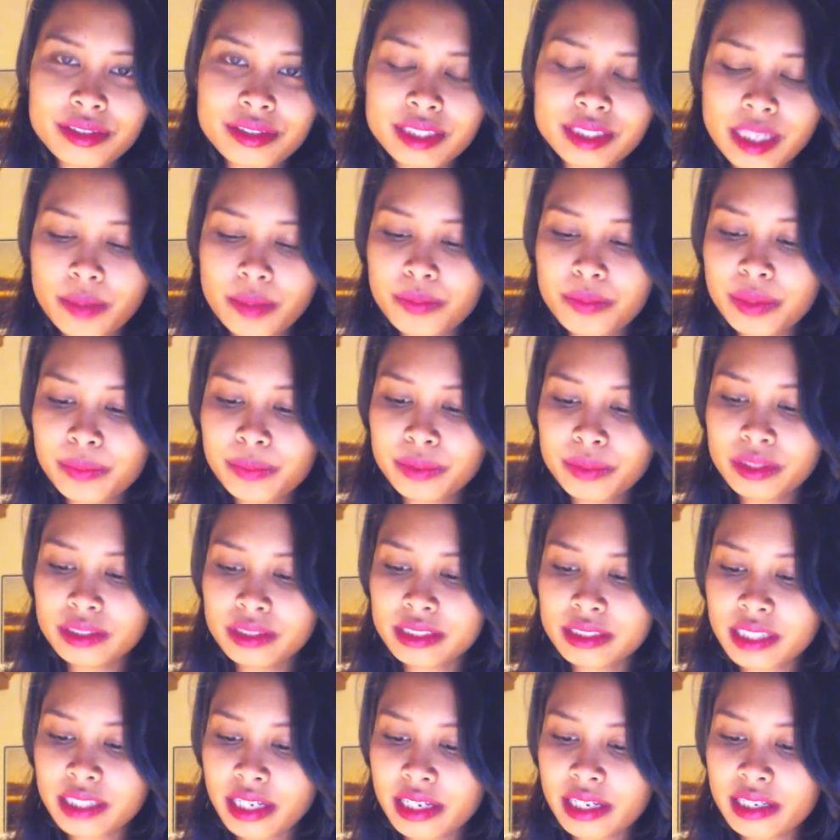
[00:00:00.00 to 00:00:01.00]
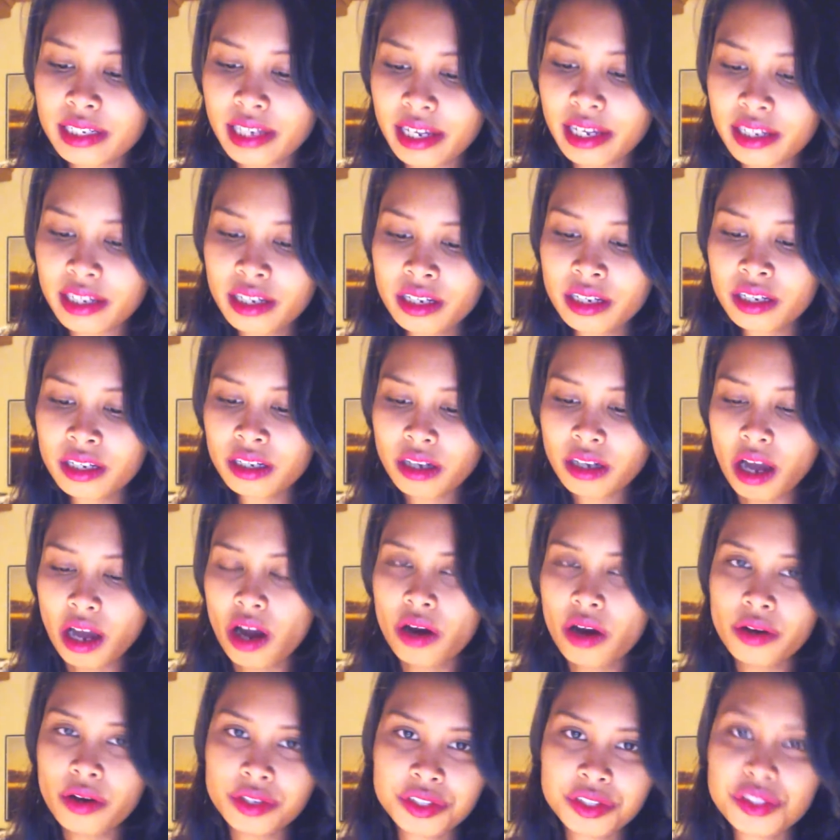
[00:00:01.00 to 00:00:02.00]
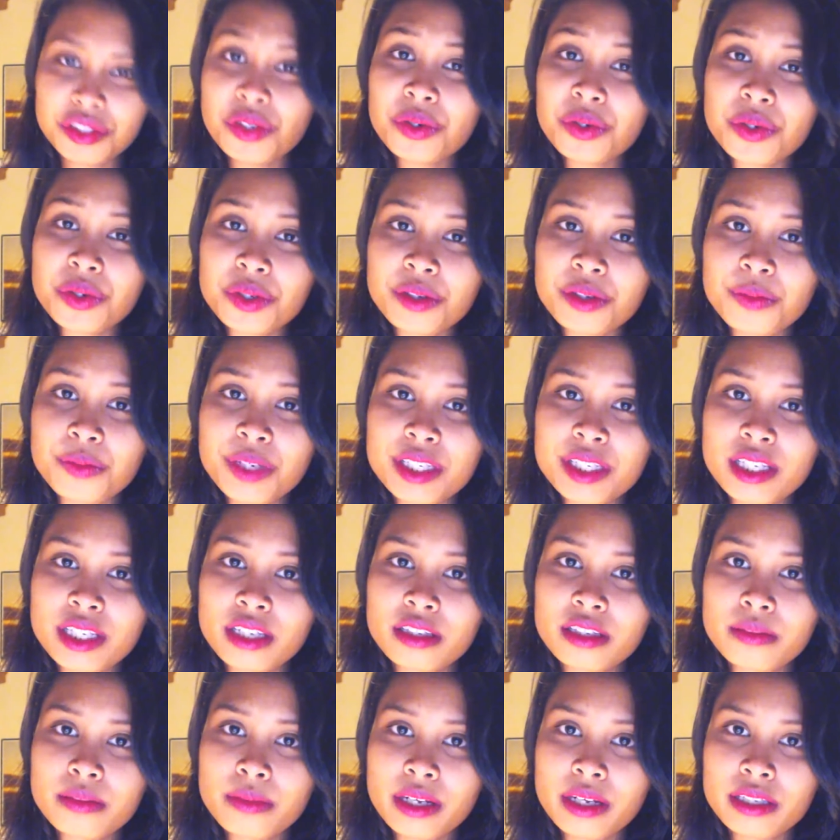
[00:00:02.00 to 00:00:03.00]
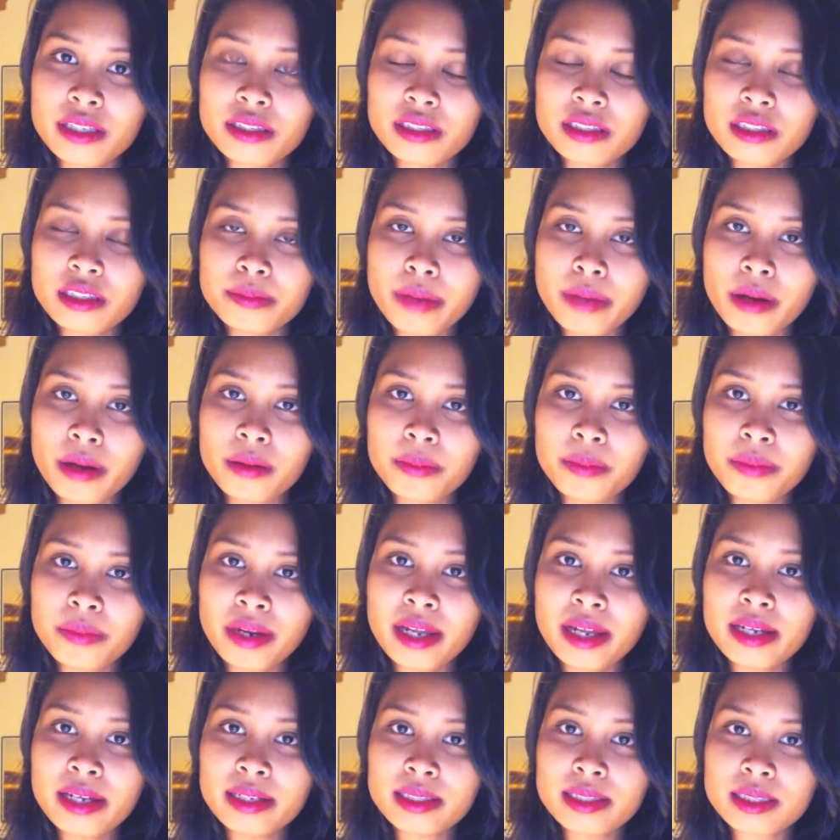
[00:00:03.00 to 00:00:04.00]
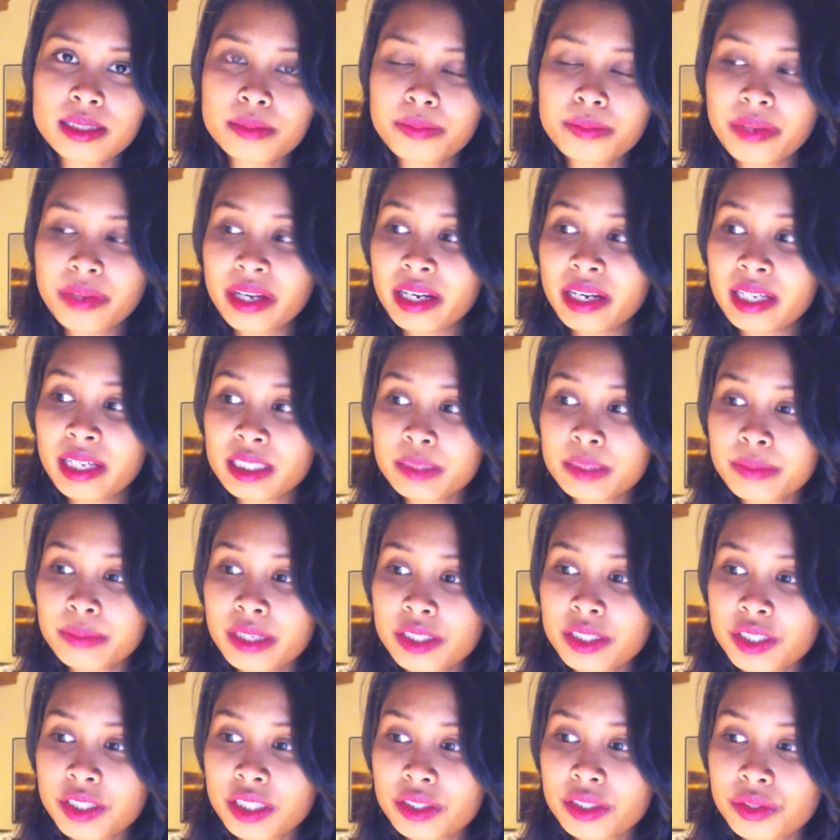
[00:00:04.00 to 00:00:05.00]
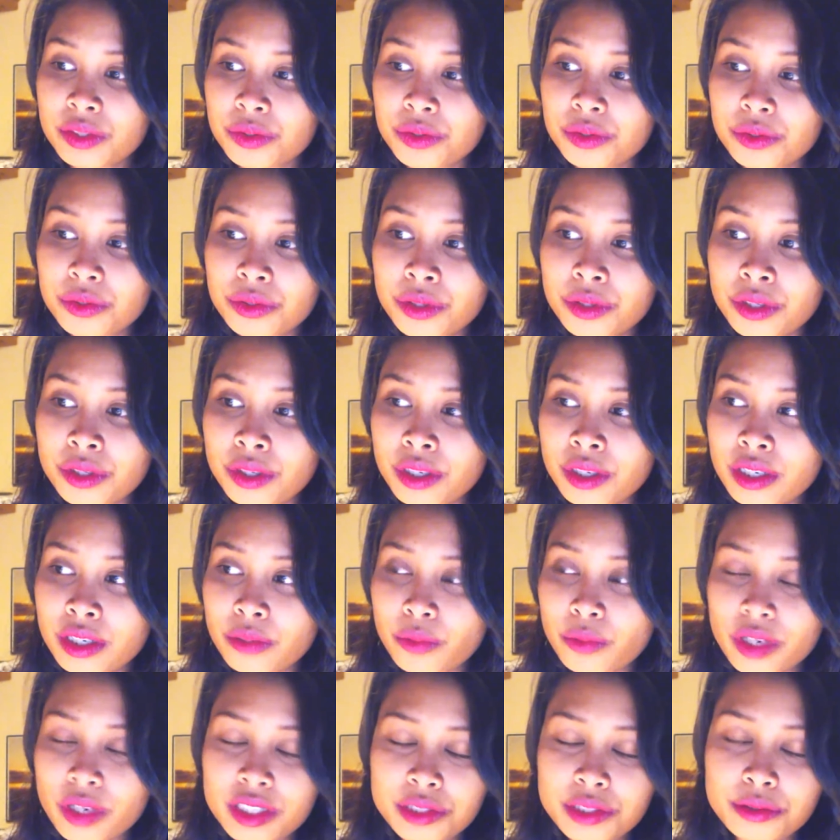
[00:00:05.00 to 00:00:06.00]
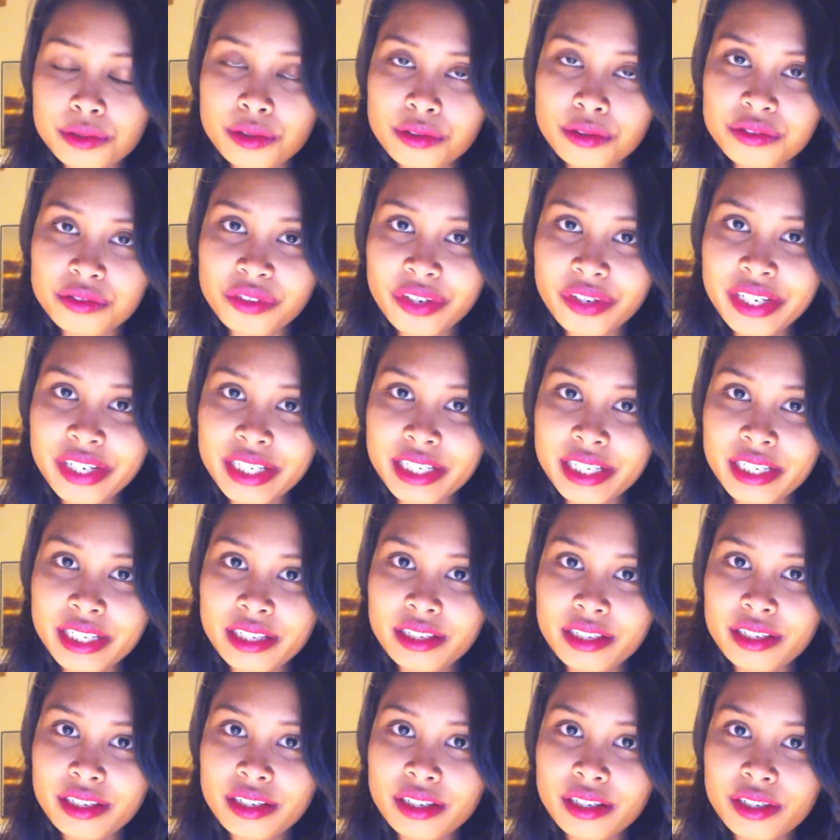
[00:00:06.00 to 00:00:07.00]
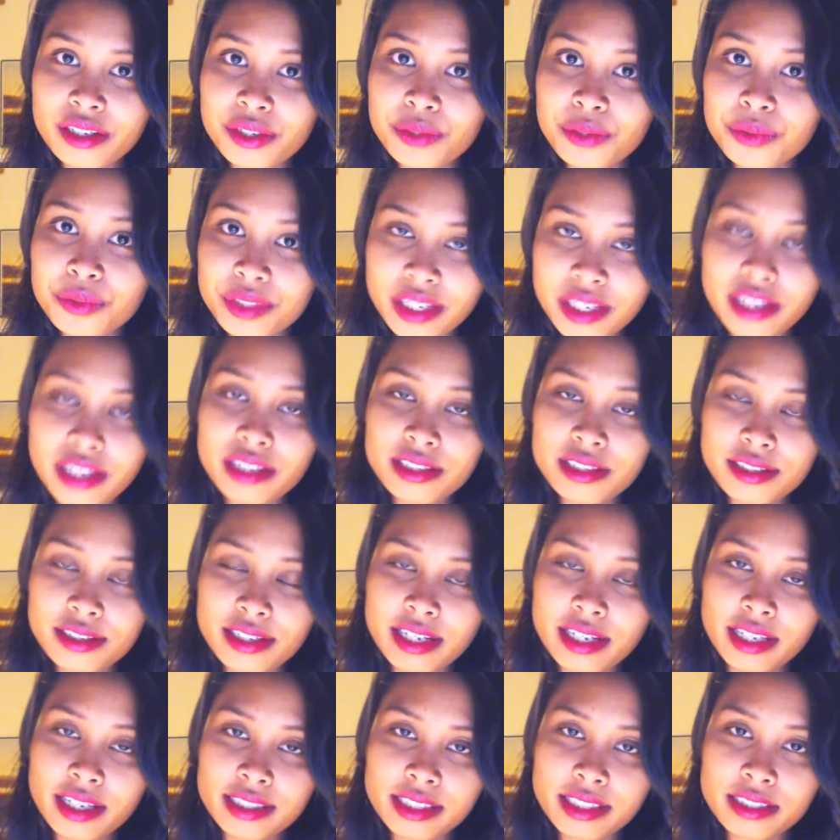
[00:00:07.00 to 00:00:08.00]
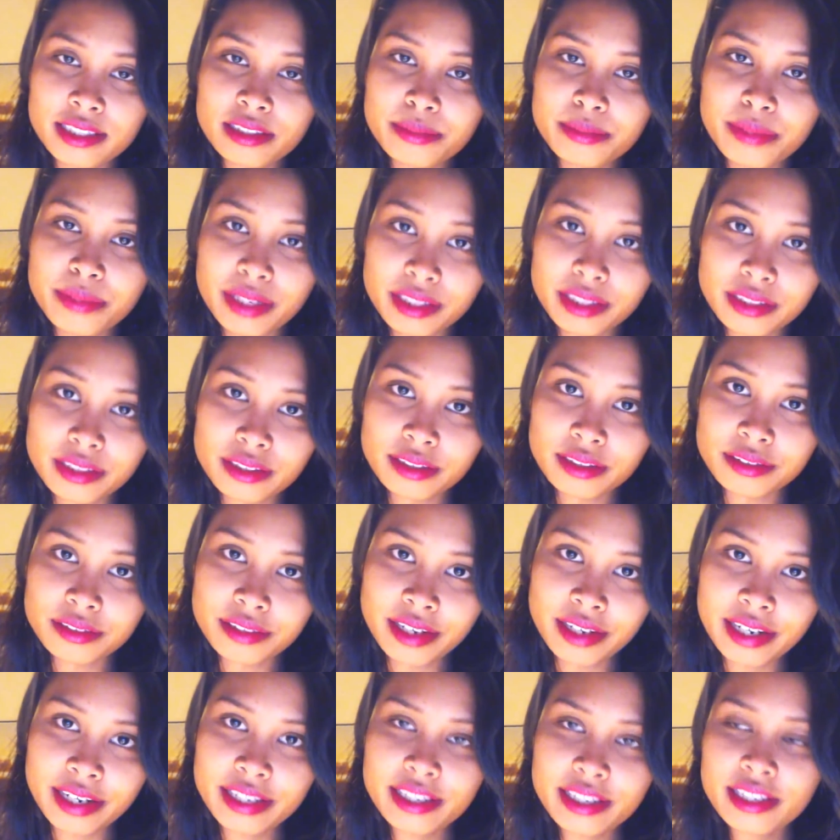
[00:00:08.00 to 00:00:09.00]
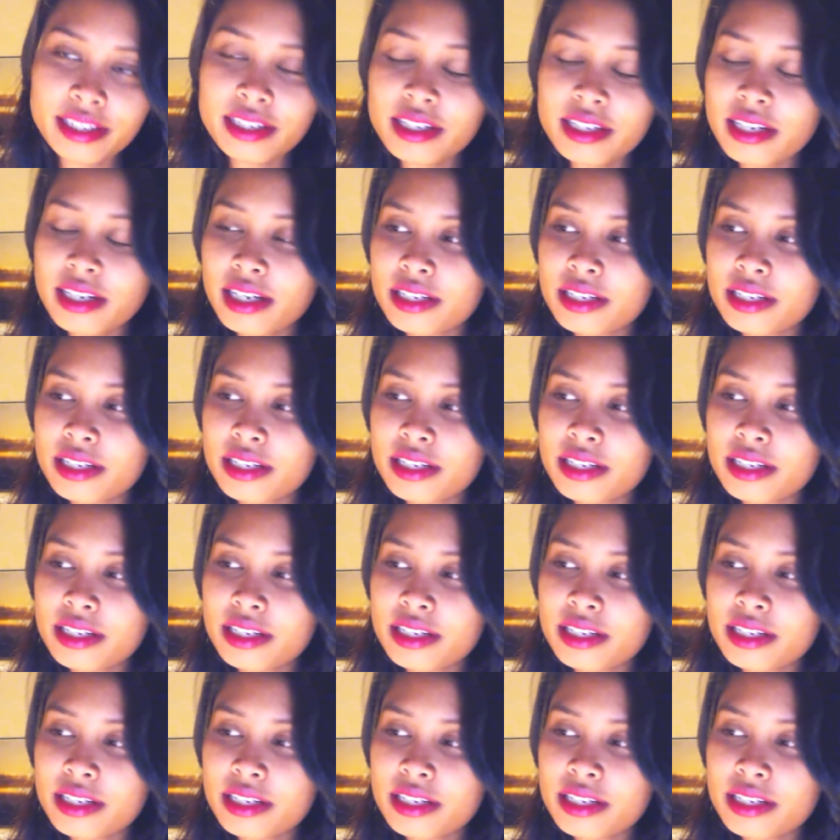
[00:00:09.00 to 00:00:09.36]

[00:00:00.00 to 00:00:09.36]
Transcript: Some people say like, oh, it's no good to be sentimental about a place, but as much as you want to avoid it, you tend to get sentimental, right?